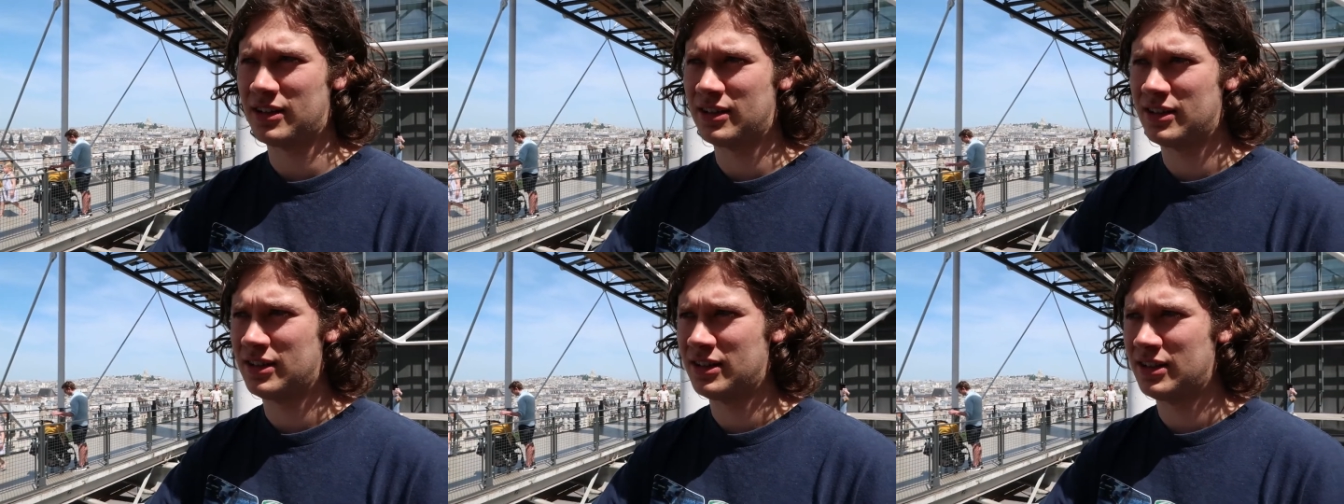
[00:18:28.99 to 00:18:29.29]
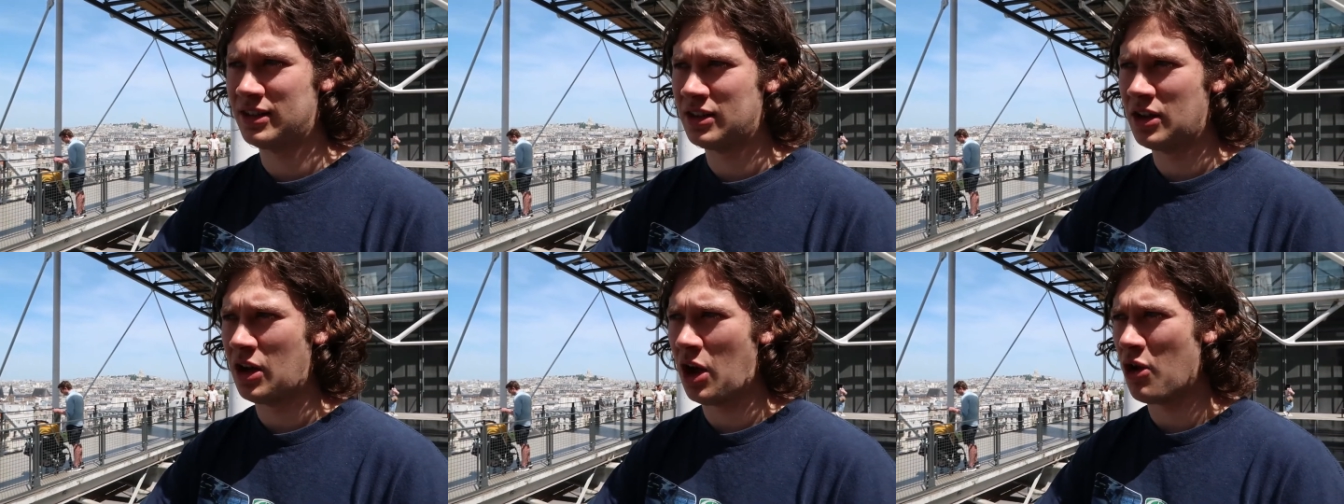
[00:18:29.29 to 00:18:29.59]

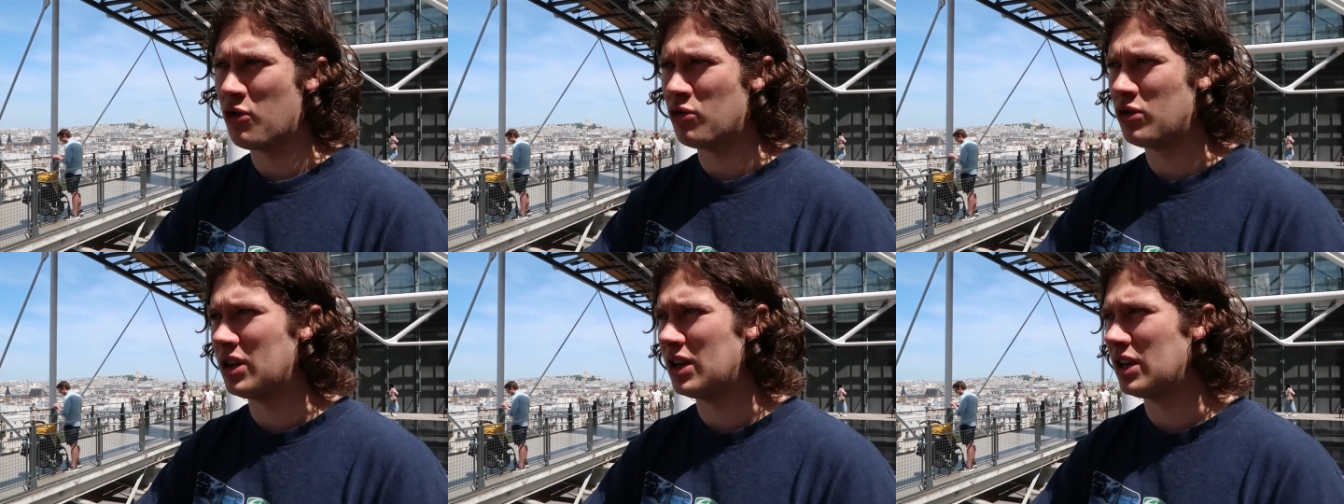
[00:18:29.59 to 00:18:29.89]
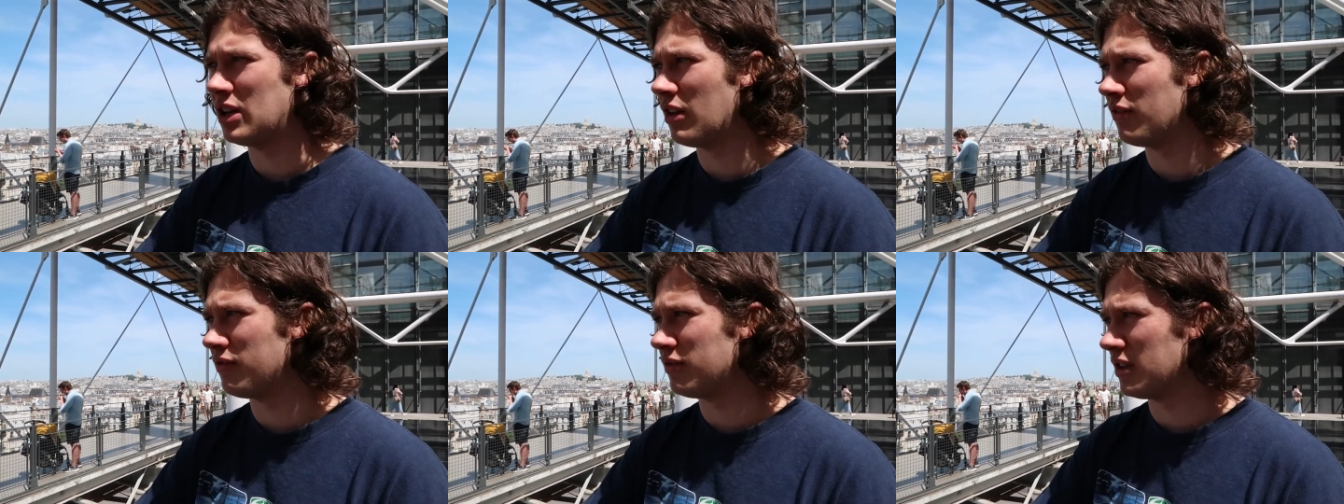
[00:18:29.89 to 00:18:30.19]
Yeah. I
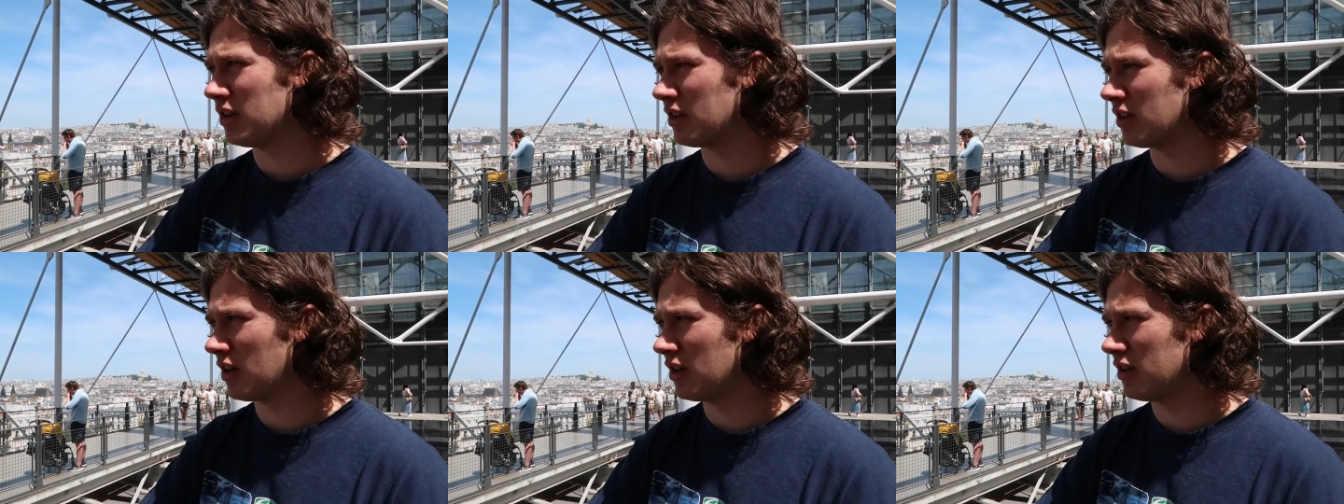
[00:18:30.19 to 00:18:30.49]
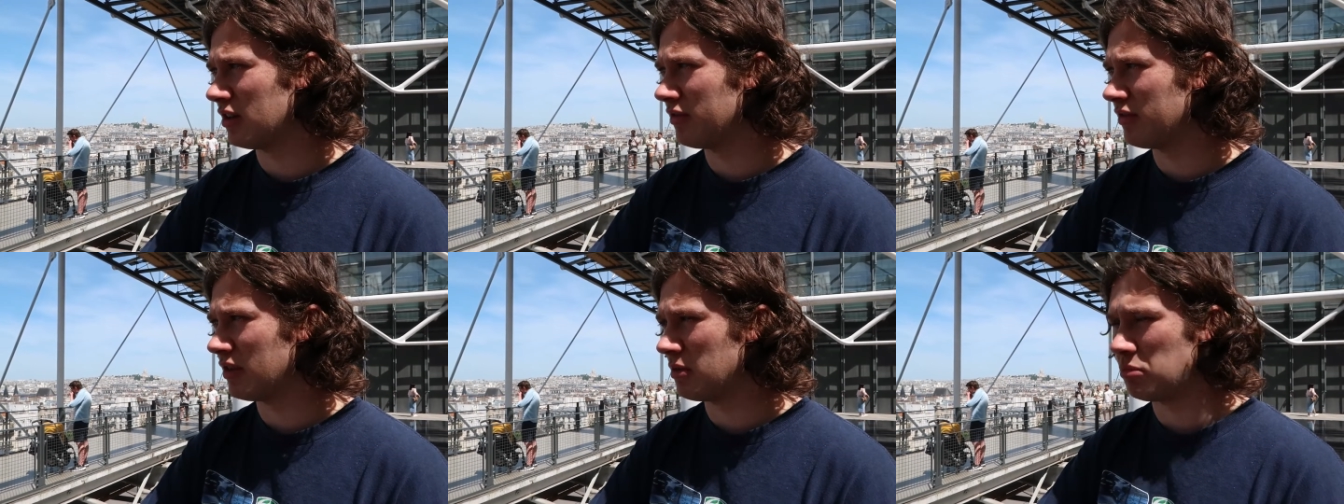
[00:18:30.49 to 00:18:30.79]
really loved that
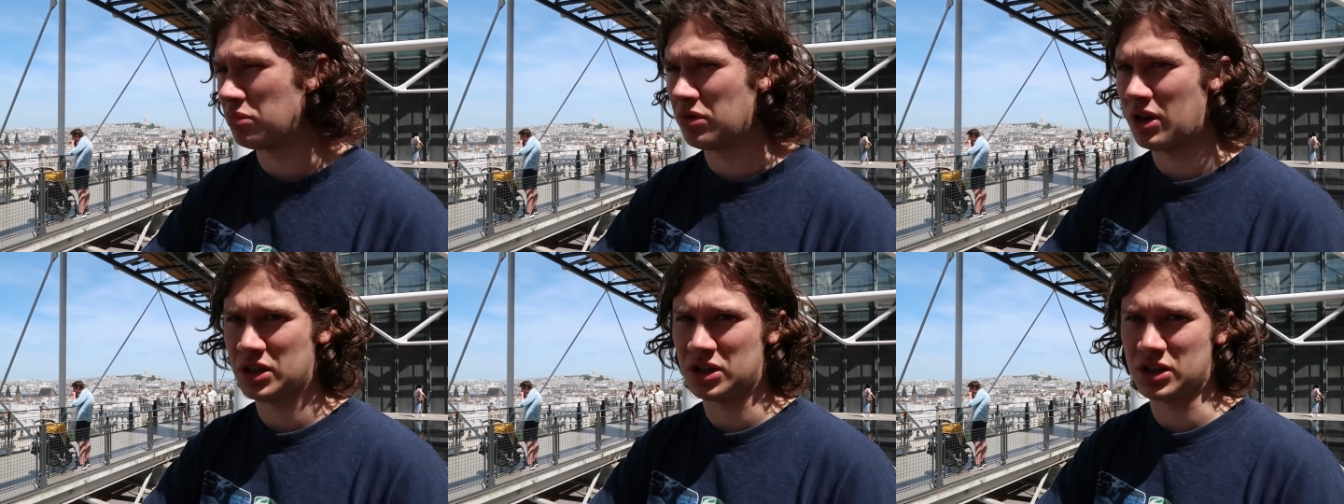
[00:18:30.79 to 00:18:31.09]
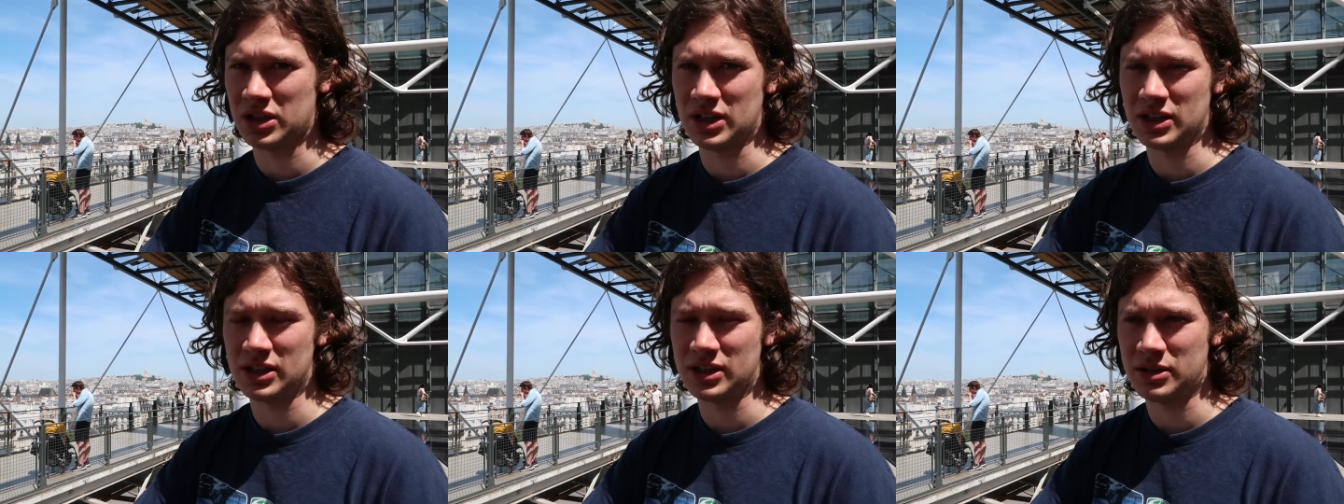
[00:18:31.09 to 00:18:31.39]
kind of
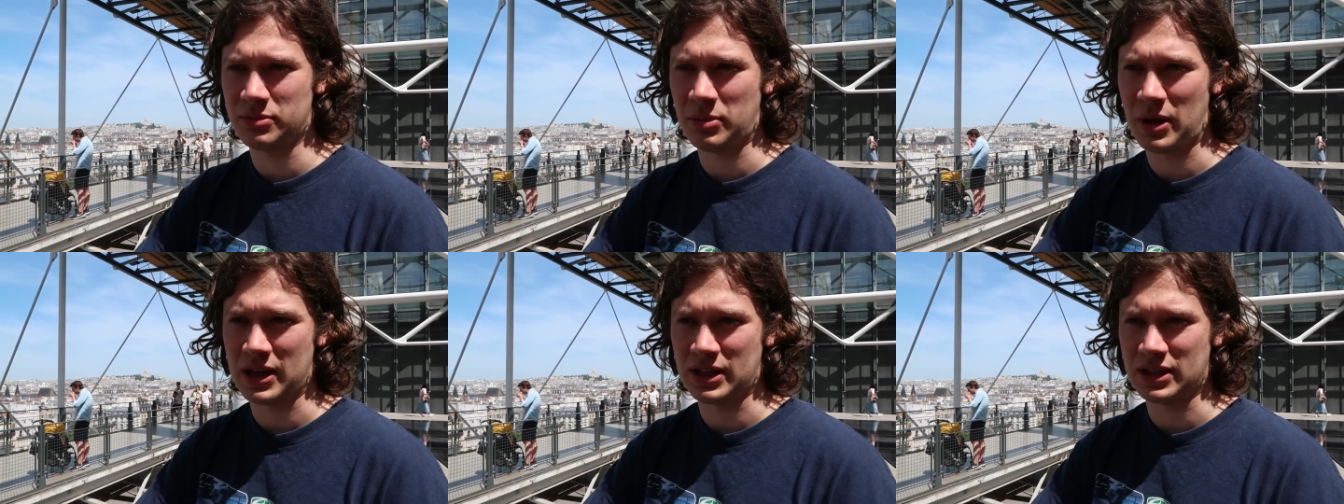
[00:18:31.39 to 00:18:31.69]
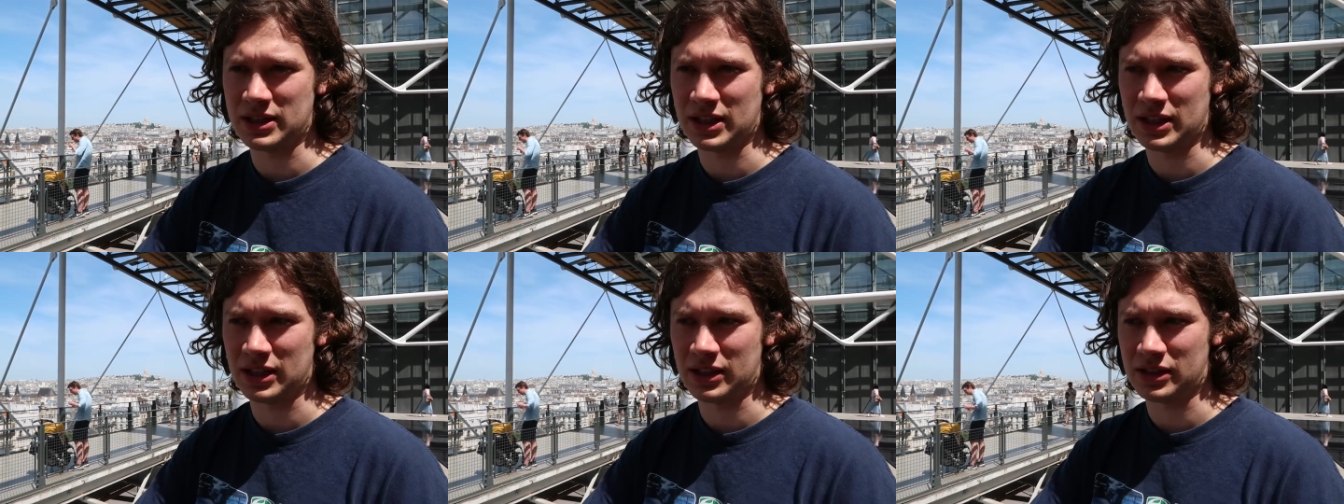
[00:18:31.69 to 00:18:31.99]
impressionist
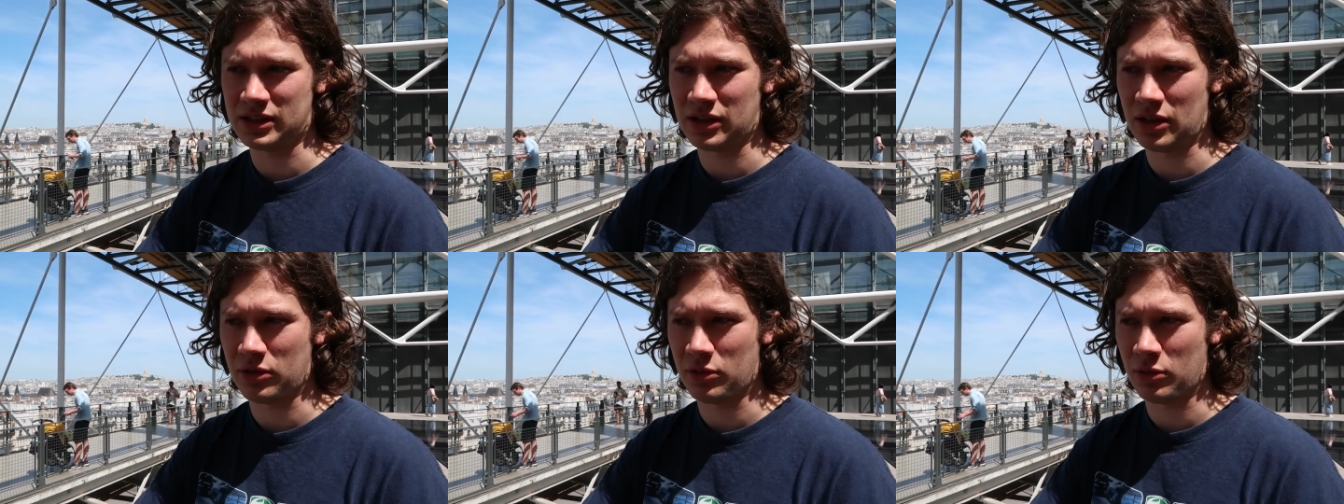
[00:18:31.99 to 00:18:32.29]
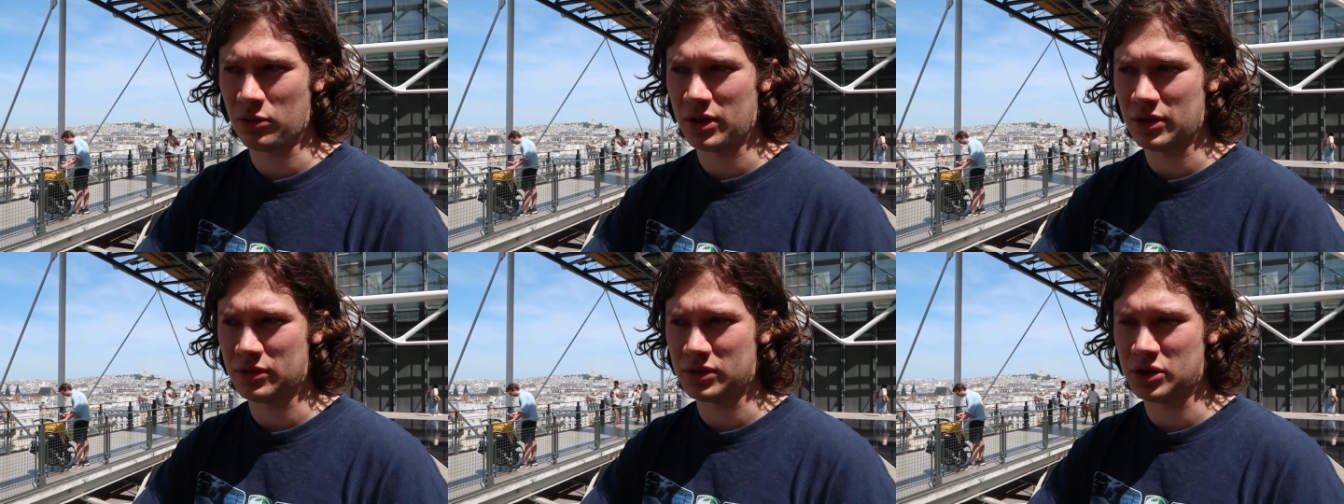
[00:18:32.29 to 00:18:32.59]
paintings, I
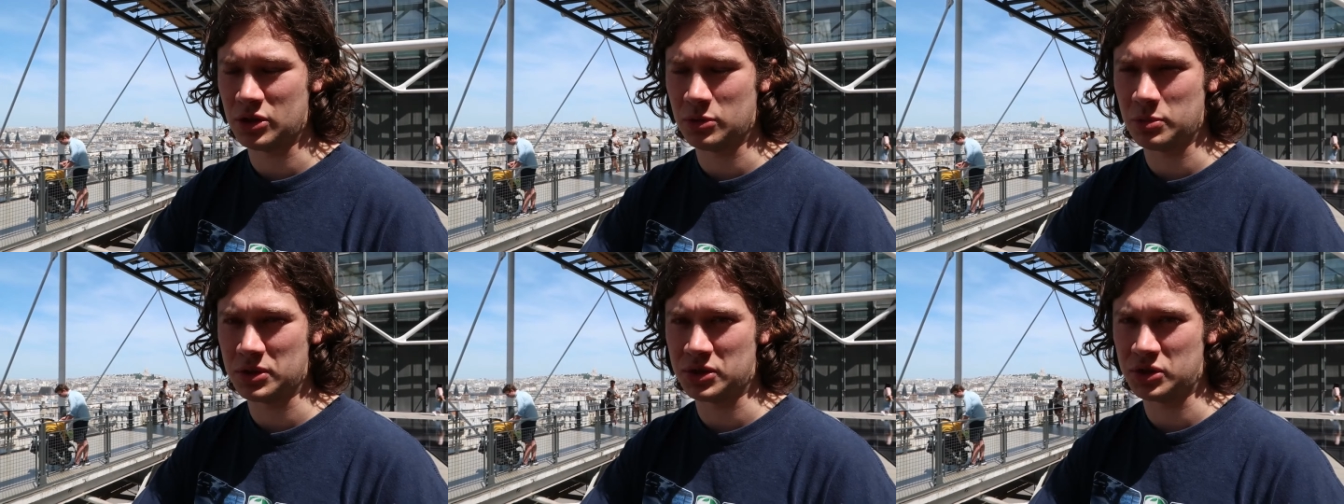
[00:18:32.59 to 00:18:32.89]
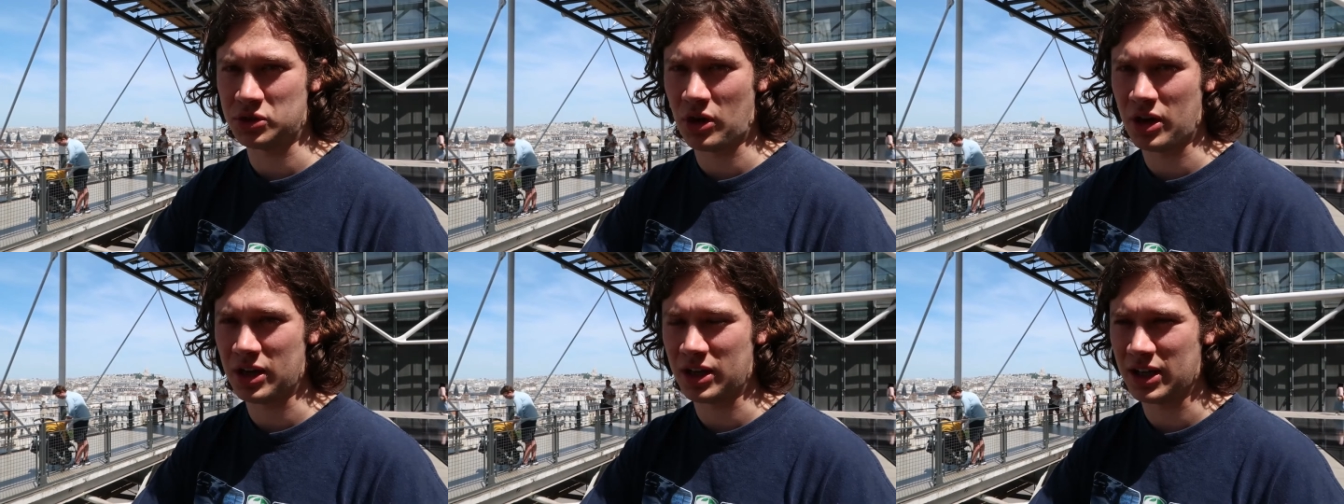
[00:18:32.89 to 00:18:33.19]
thought those mm.
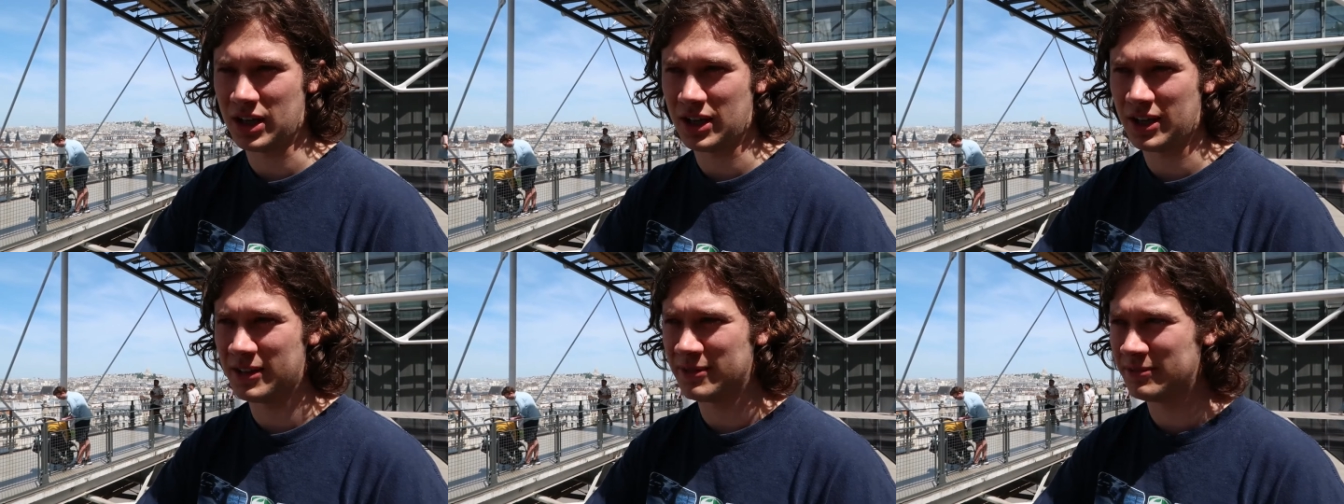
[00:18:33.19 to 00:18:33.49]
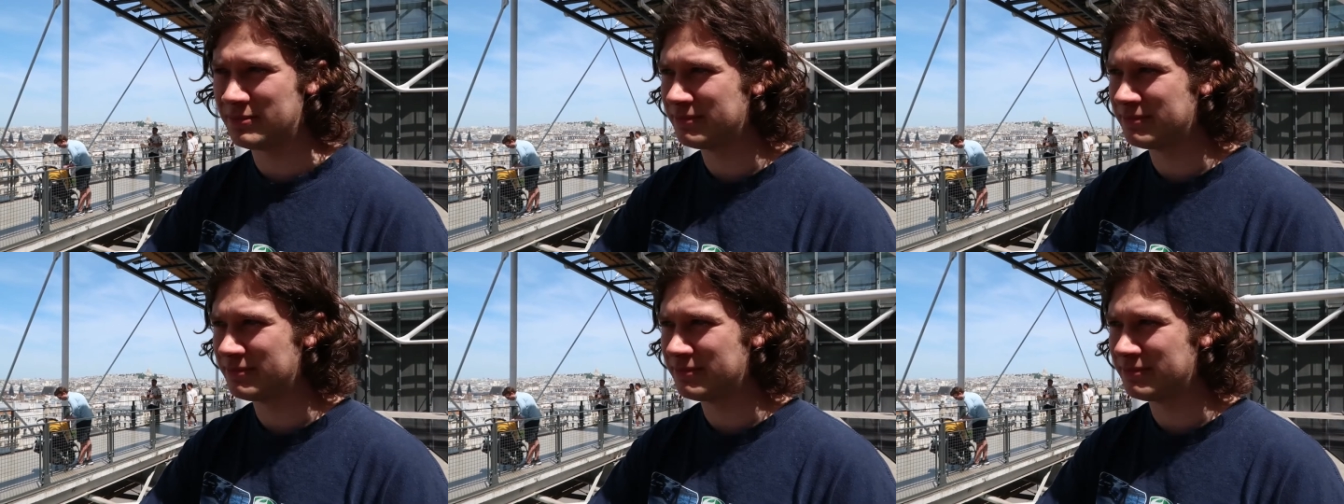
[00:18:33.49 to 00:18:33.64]
striking.